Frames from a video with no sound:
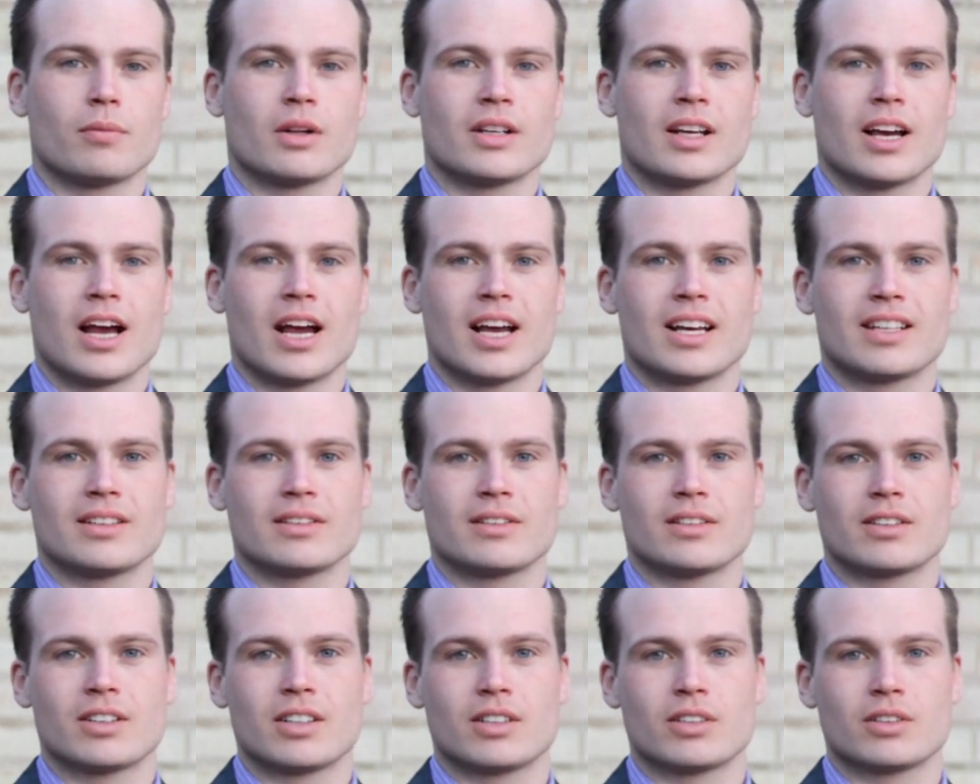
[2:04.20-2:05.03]
in
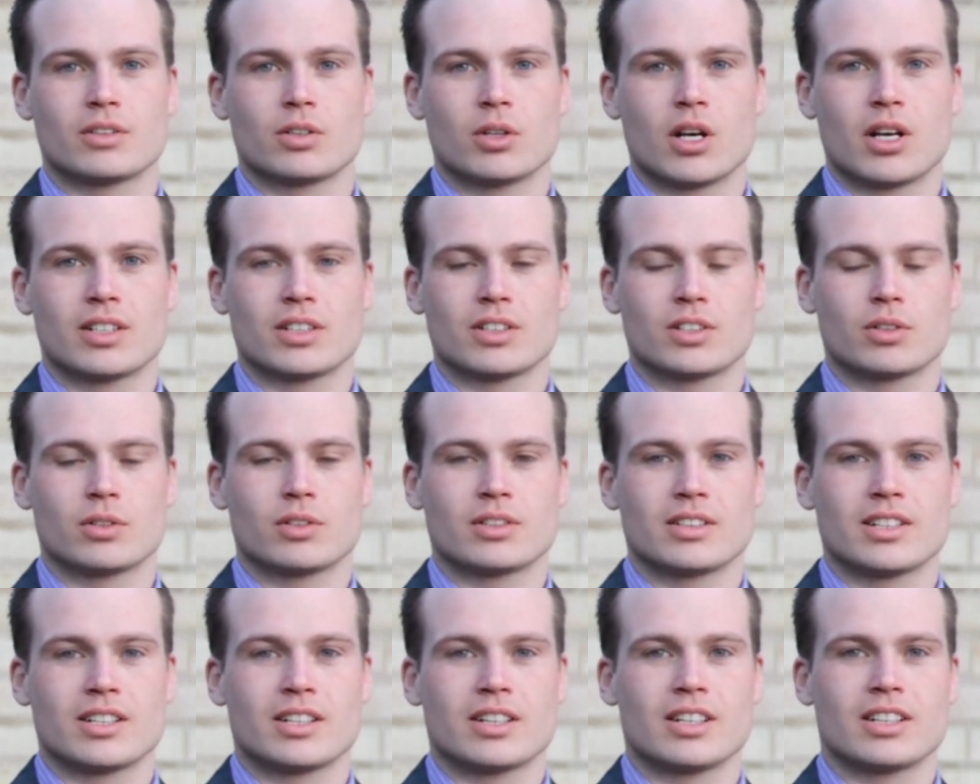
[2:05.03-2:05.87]
hand, you can use
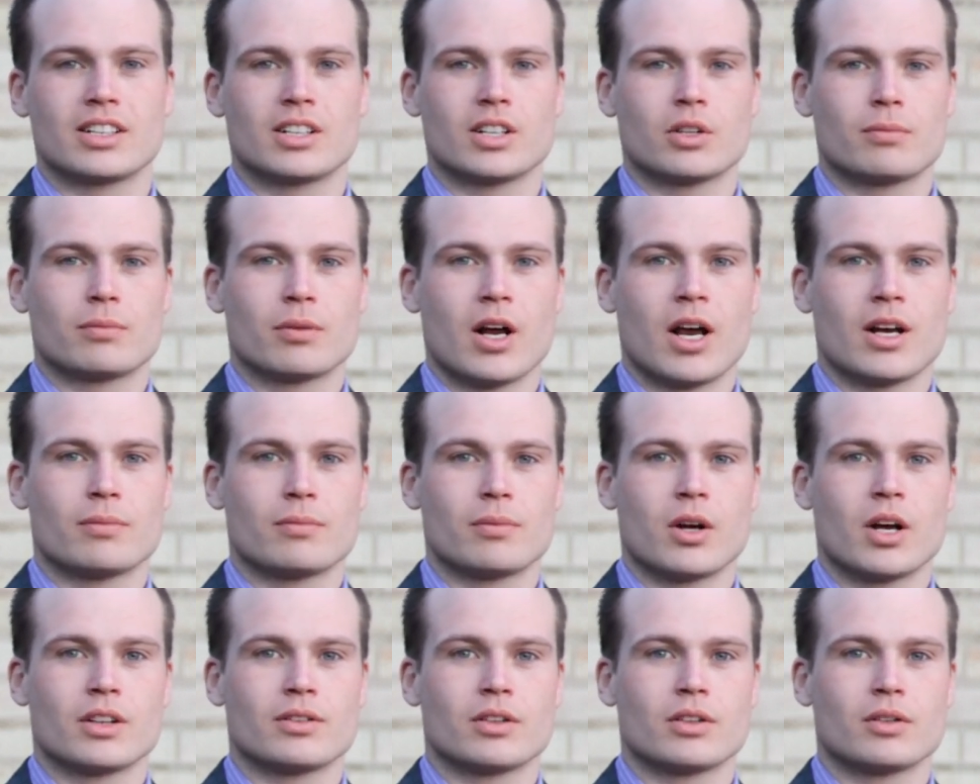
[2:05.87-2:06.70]
the digital
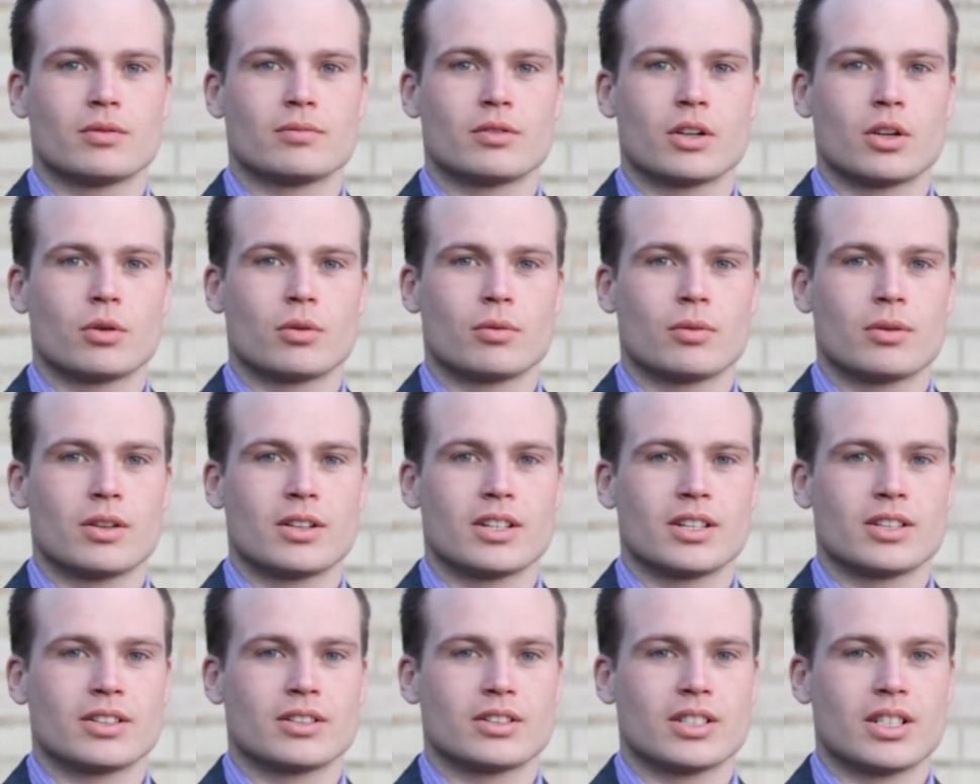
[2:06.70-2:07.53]
map on your phone,
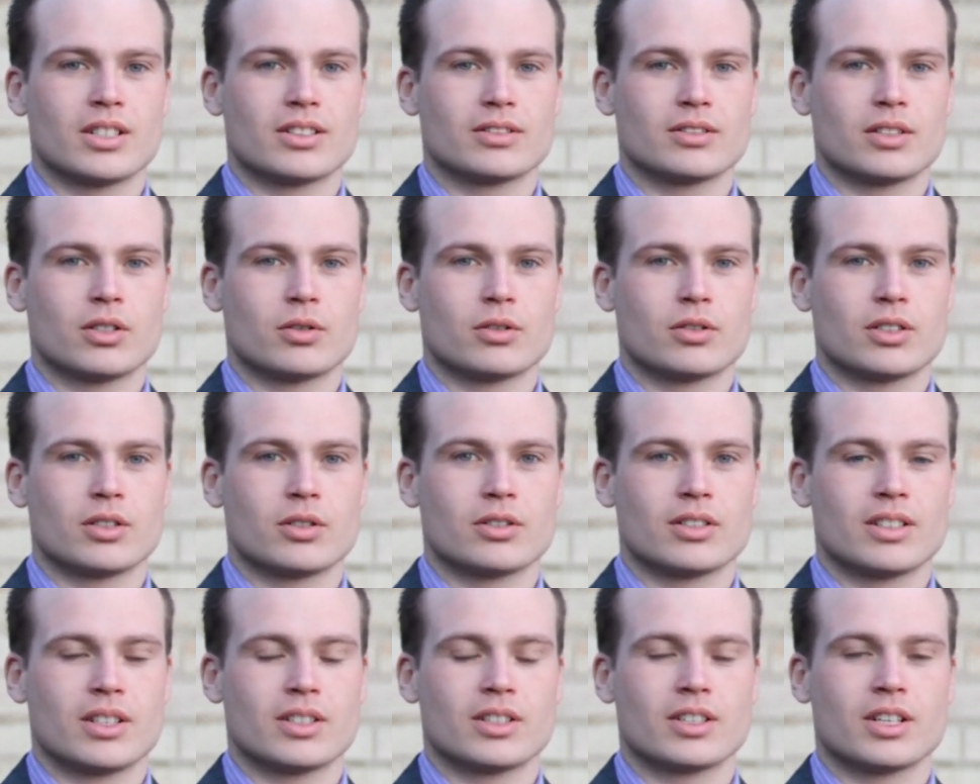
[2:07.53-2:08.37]
just don't
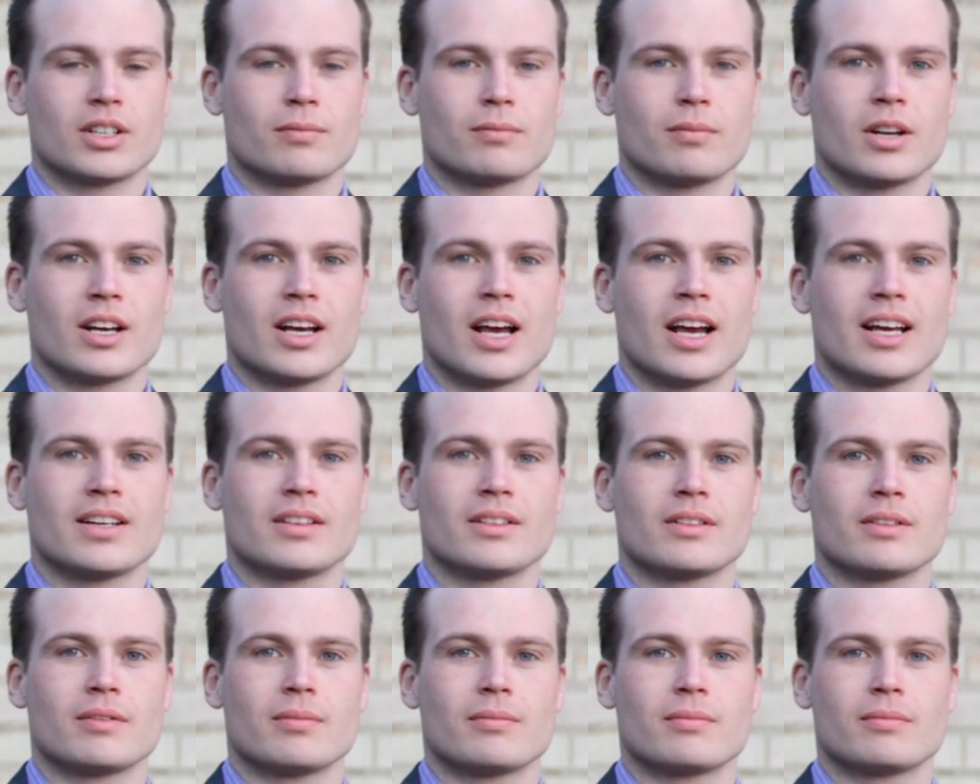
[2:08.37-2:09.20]
use the
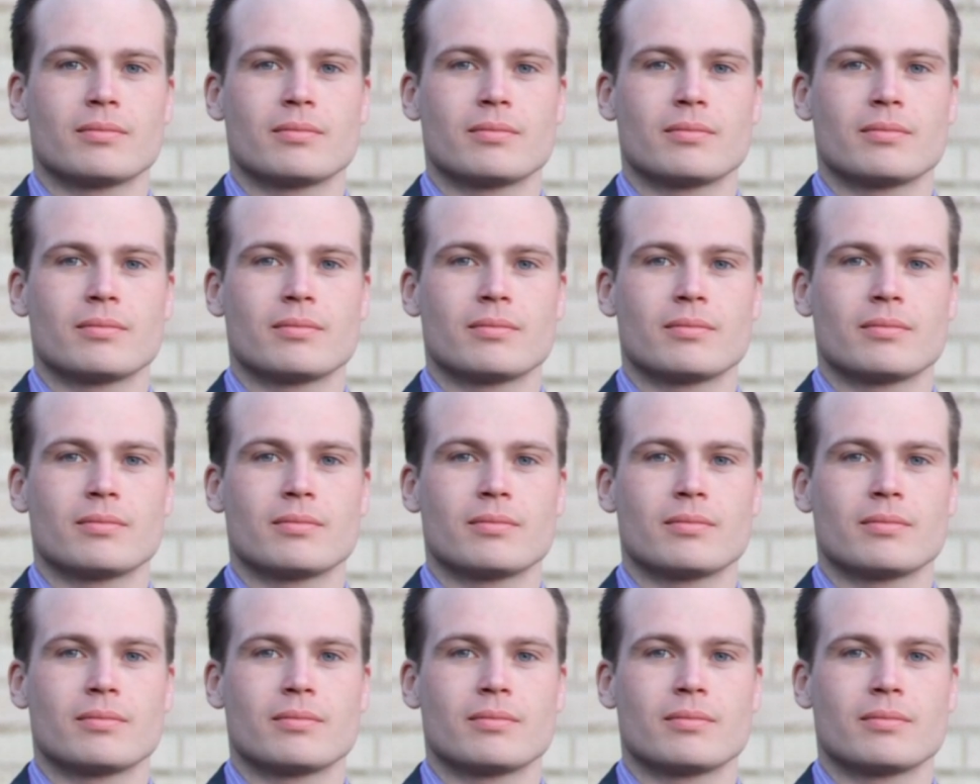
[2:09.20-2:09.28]
GPS.